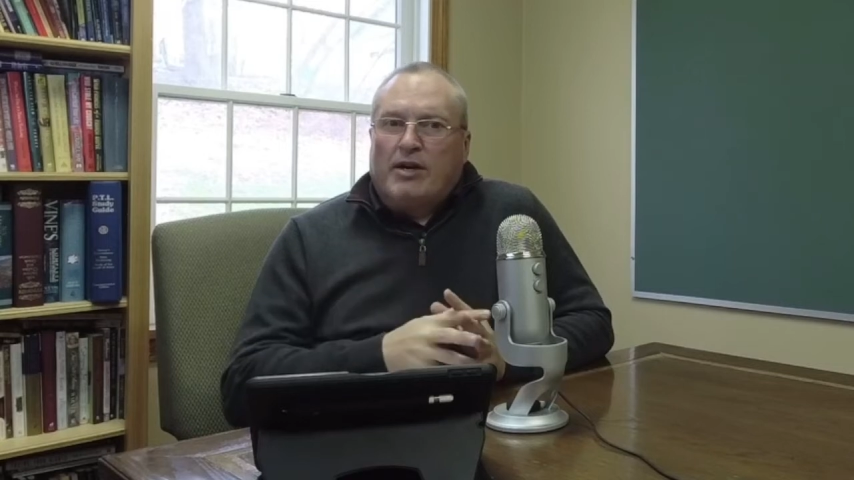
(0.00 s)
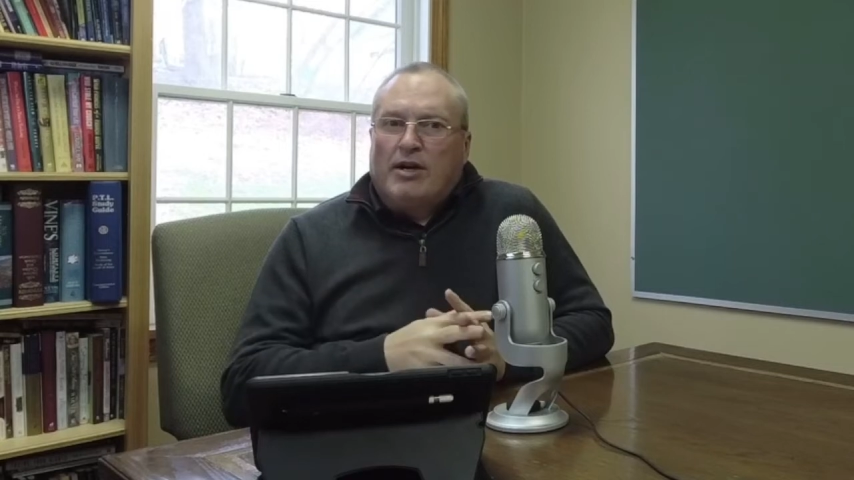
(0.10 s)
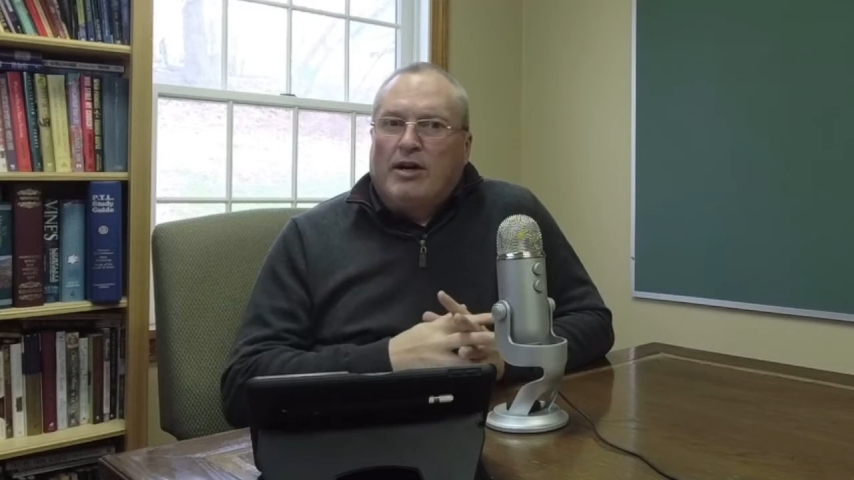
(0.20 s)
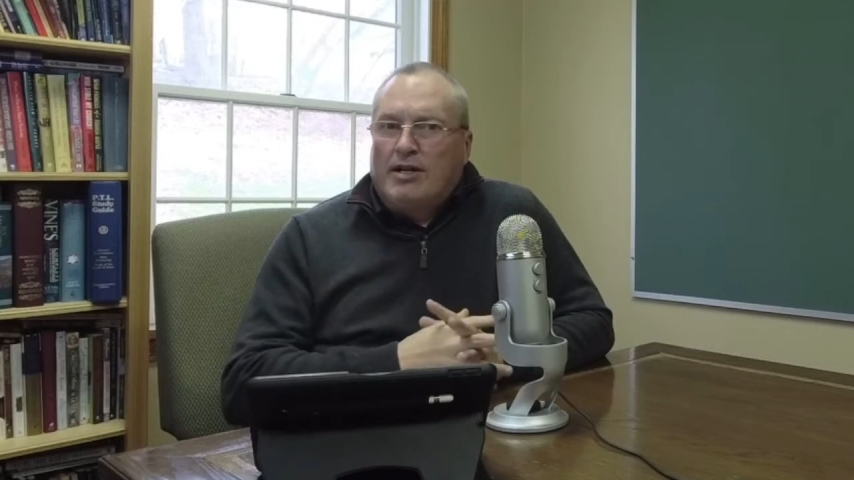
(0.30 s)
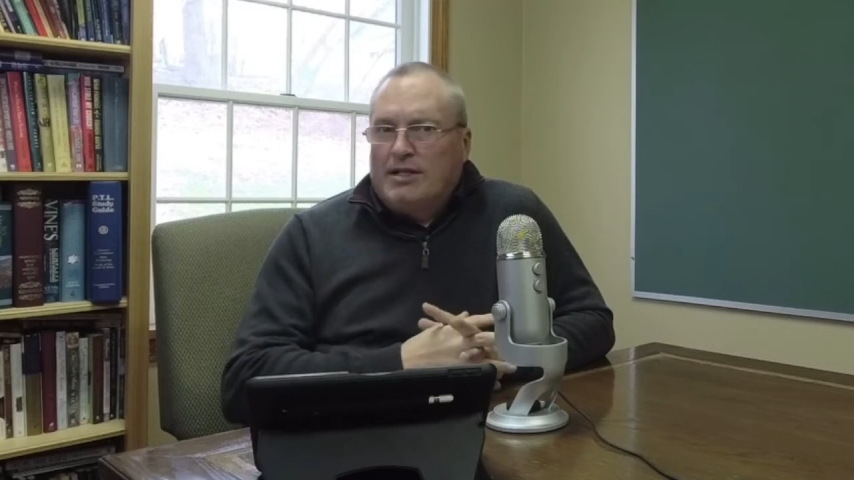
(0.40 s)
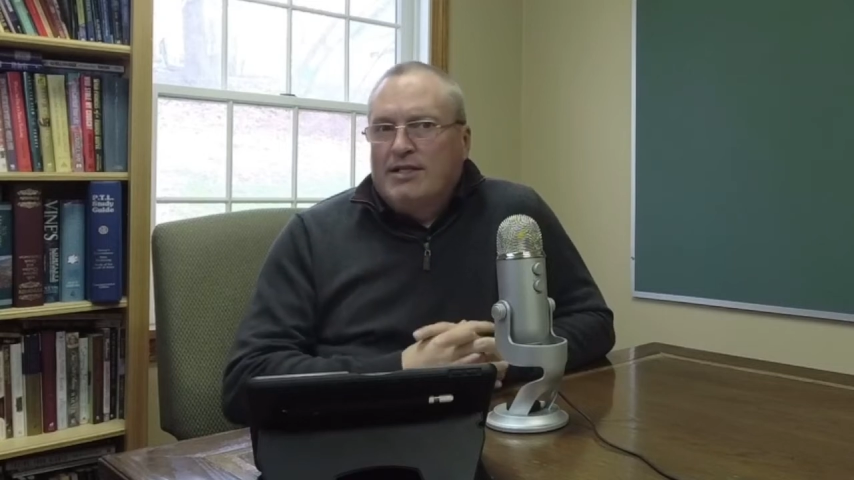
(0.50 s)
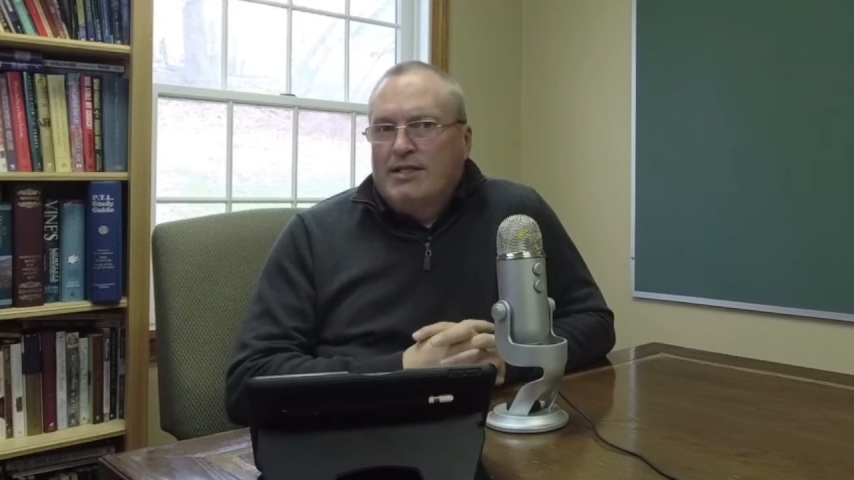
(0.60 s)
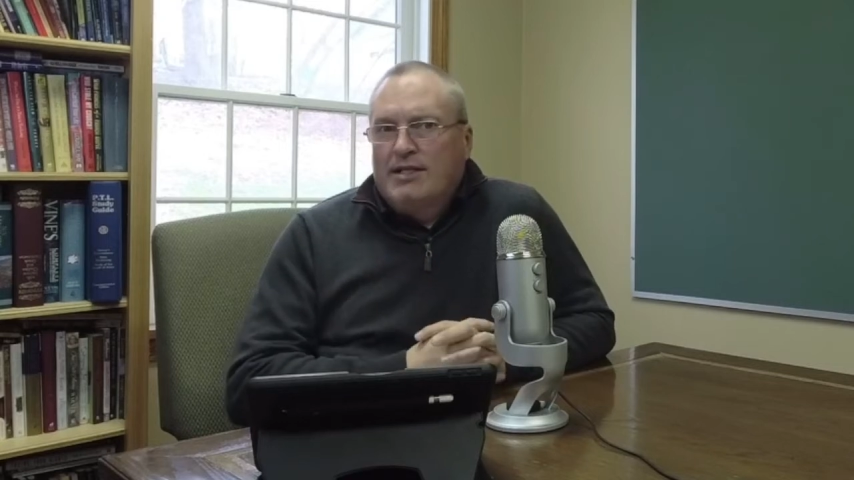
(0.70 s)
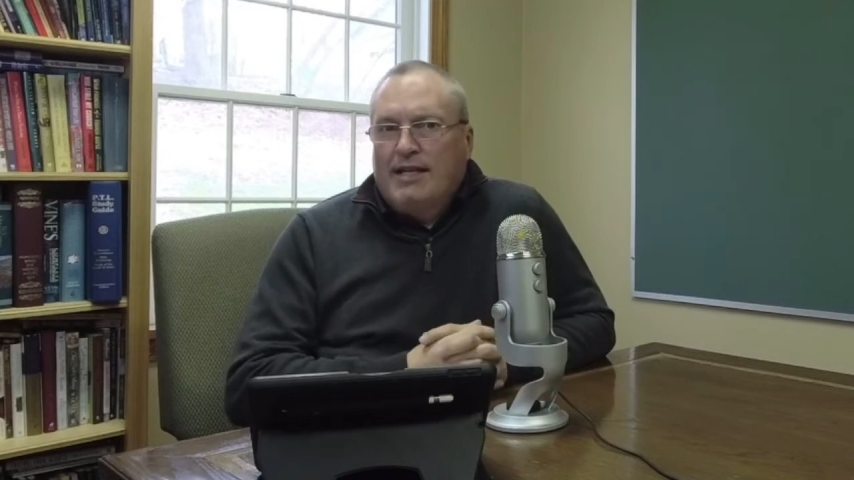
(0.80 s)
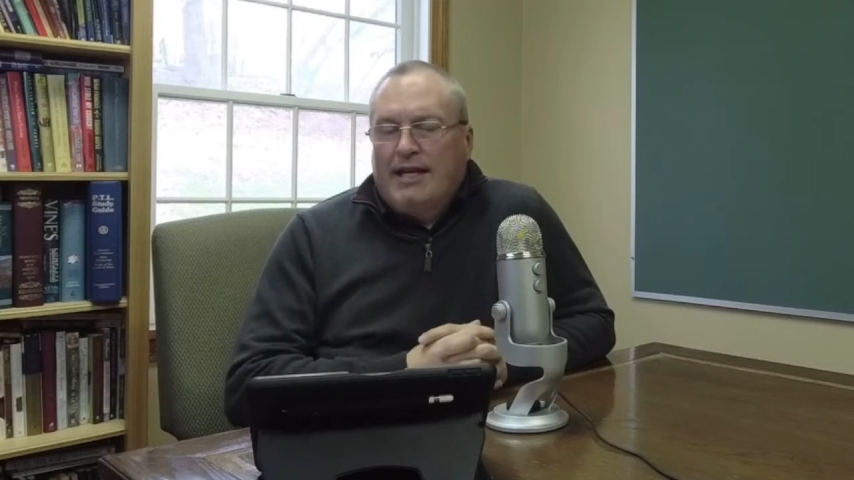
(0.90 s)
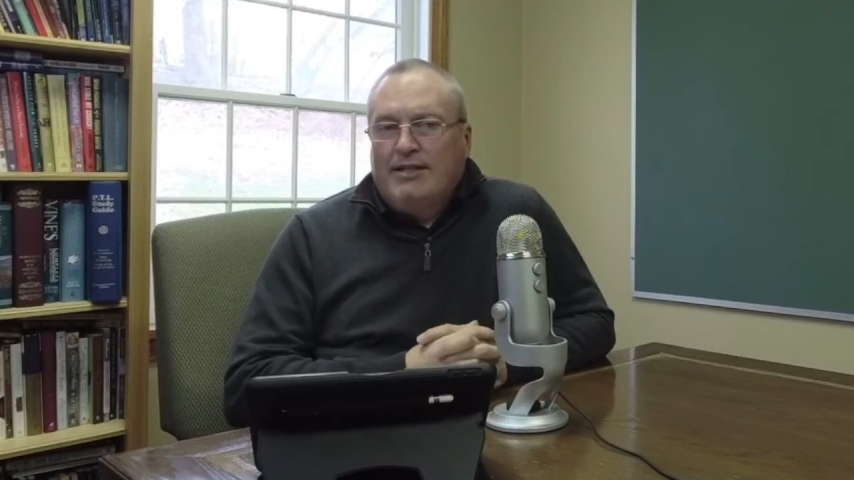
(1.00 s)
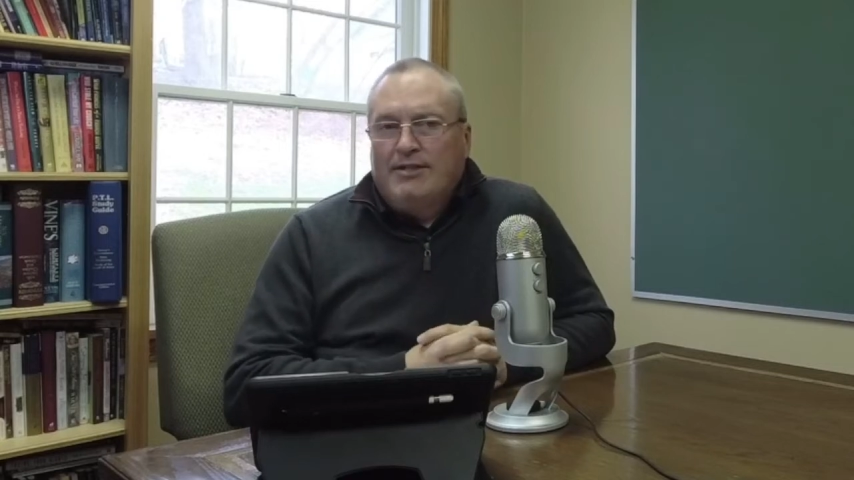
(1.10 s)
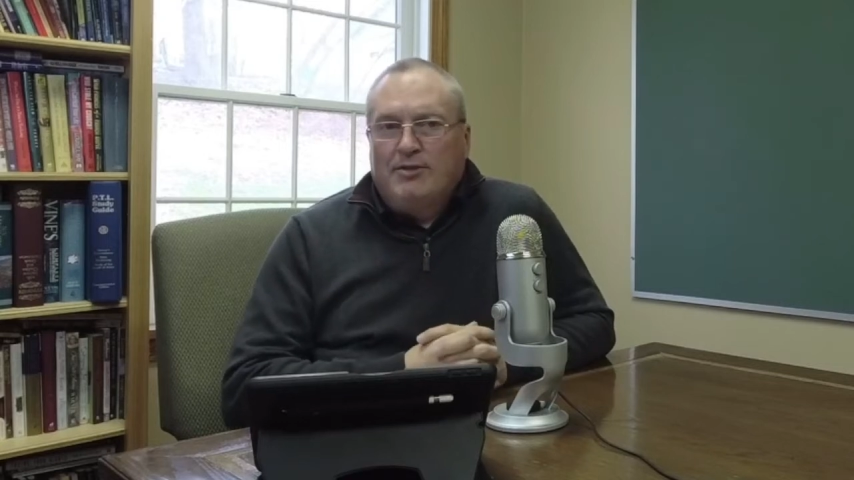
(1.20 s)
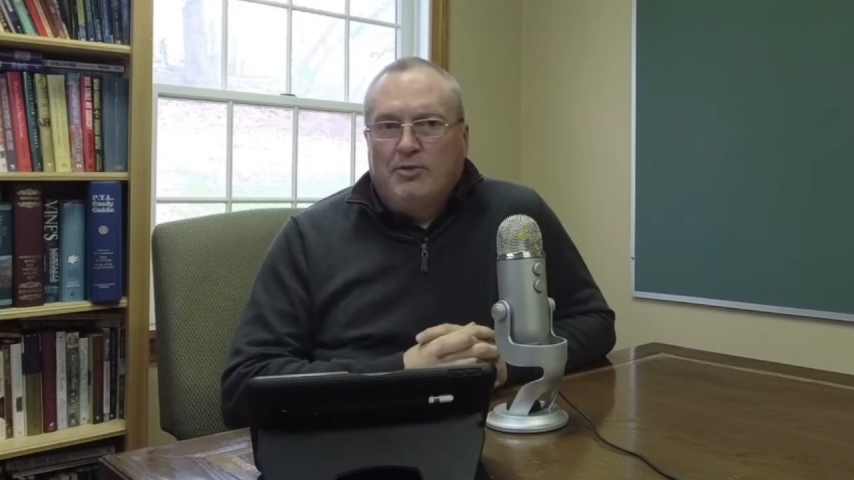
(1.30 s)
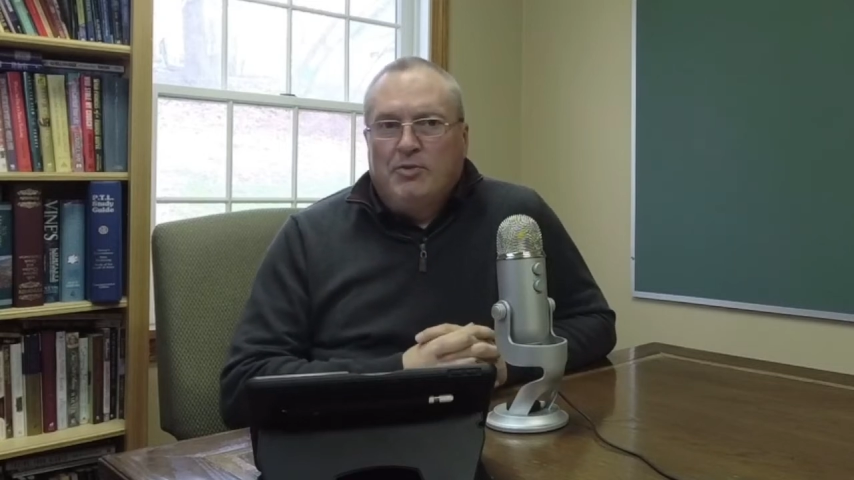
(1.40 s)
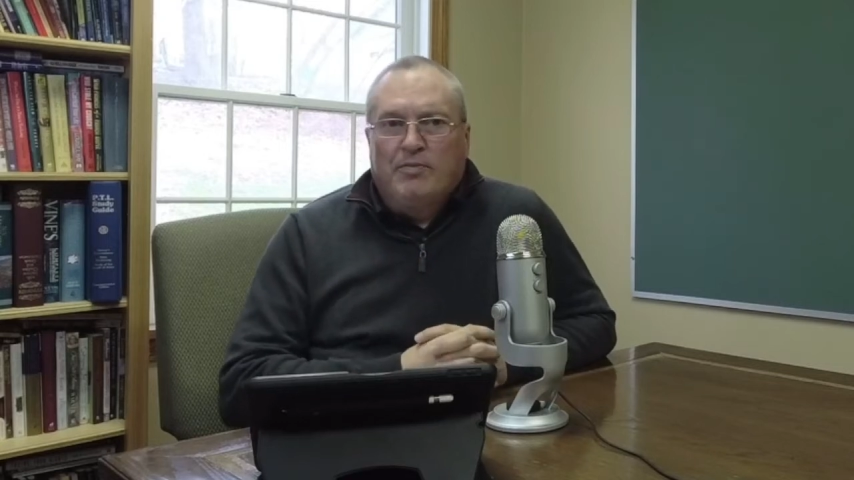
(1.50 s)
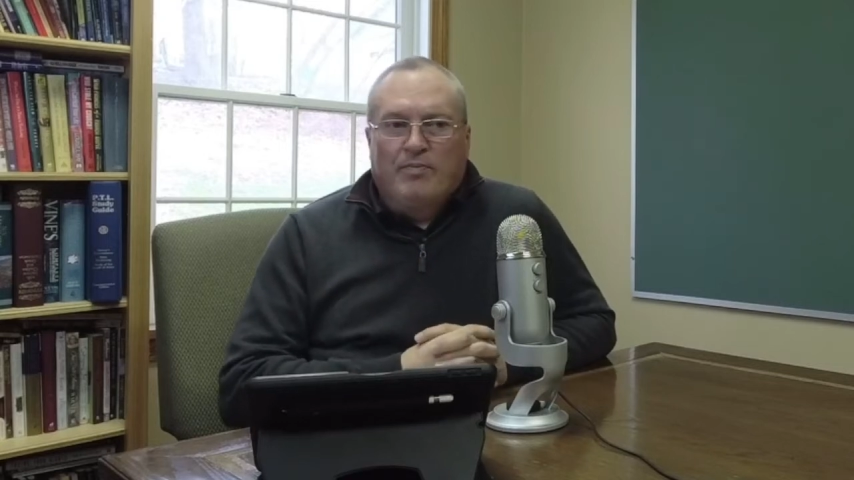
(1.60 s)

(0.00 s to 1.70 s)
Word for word: hearts into